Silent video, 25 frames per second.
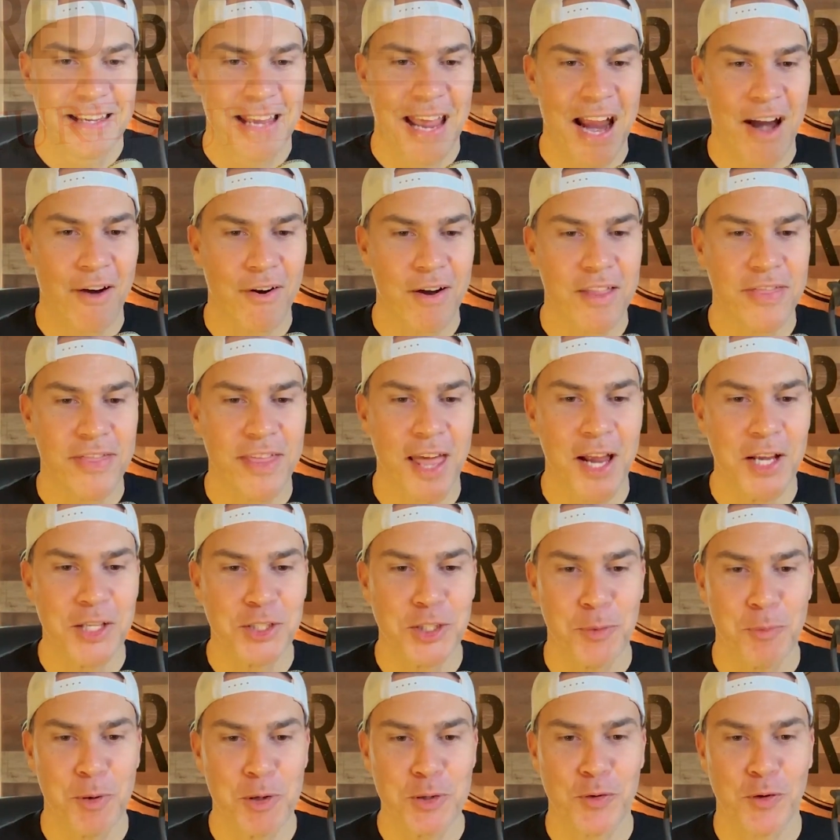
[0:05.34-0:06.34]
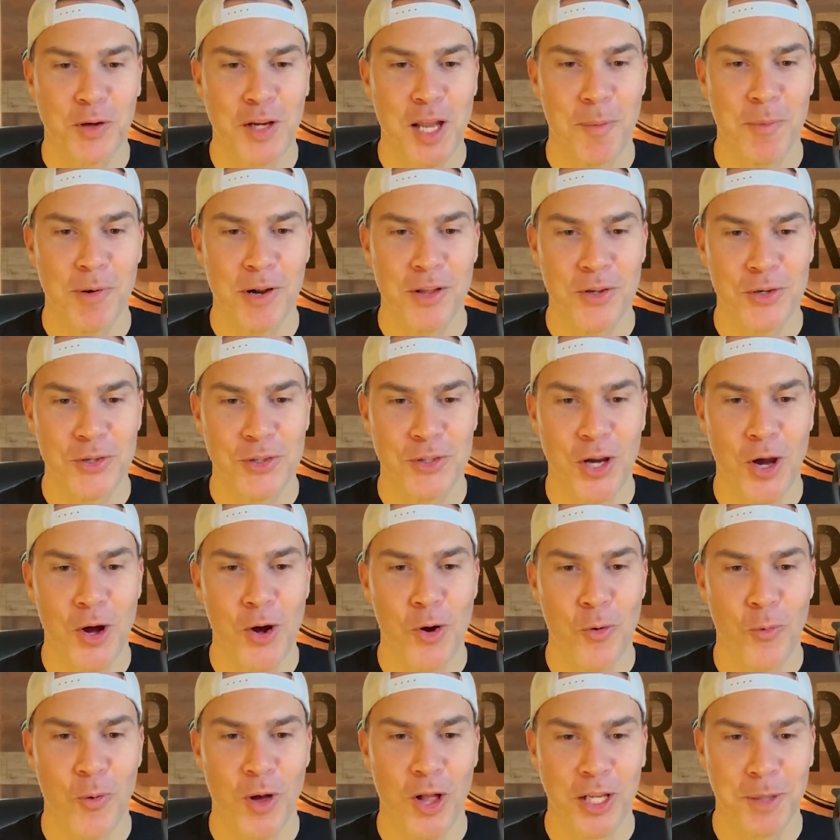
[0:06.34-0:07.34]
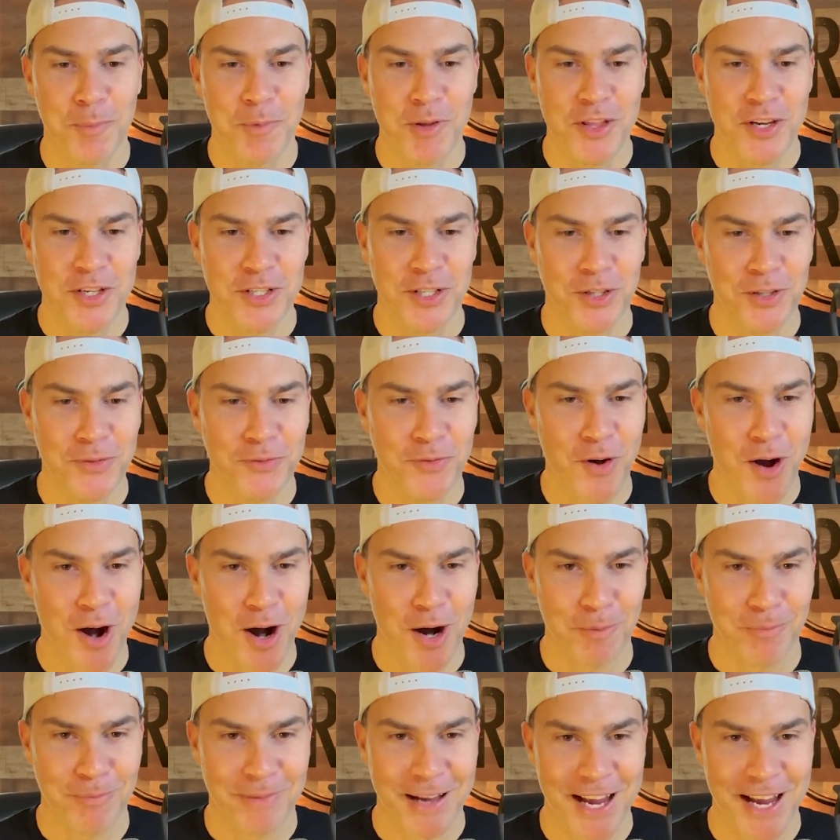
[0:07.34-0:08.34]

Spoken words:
Carrie, thanks so much for coming on the show. Welcome to the Deal Farm.